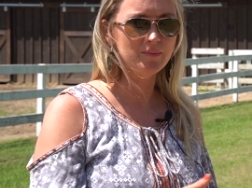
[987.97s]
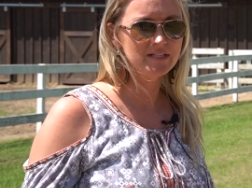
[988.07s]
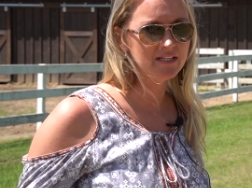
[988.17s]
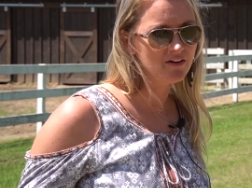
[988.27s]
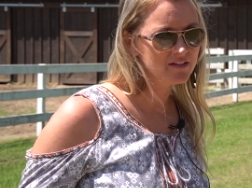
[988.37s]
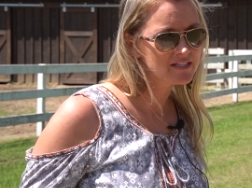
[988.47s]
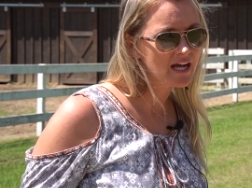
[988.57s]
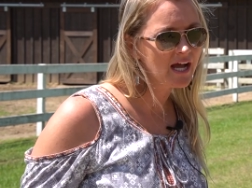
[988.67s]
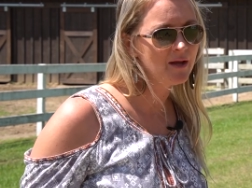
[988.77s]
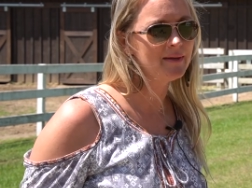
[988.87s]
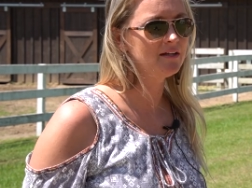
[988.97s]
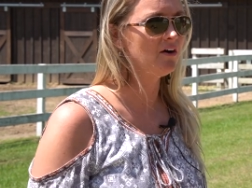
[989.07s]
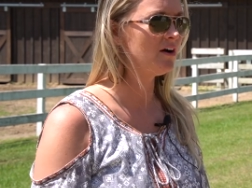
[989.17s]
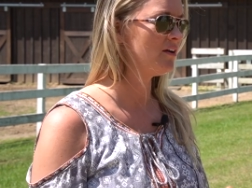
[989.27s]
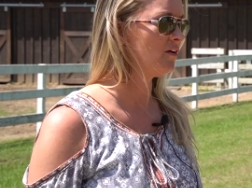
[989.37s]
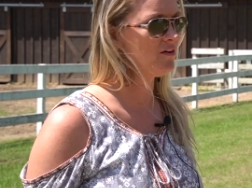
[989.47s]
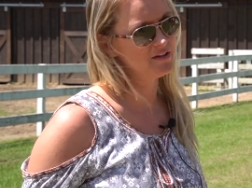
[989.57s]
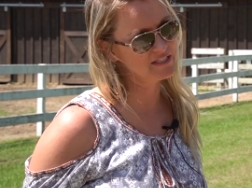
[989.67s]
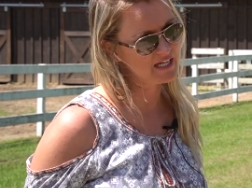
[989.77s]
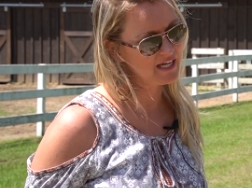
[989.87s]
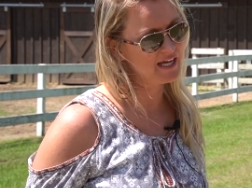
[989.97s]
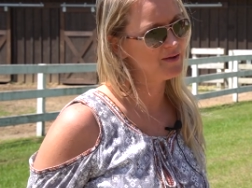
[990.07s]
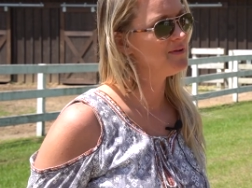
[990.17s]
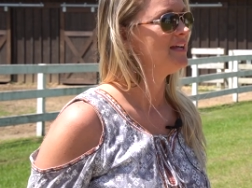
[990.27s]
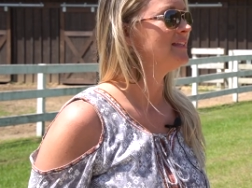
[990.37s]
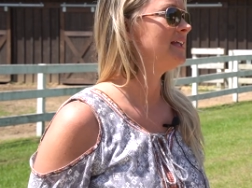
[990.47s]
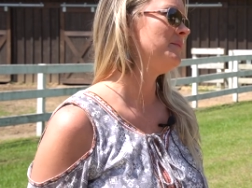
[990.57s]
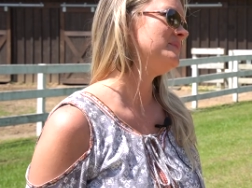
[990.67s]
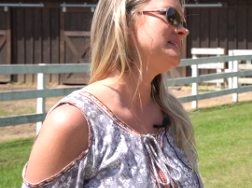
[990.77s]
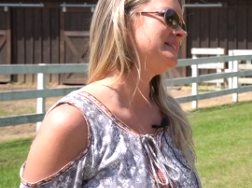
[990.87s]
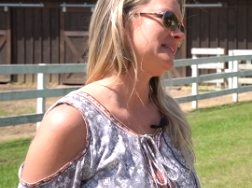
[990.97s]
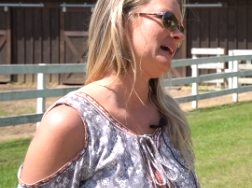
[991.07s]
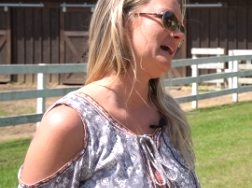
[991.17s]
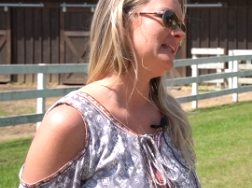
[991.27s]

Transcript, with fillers: busy all the time and gone all the time that I miss that.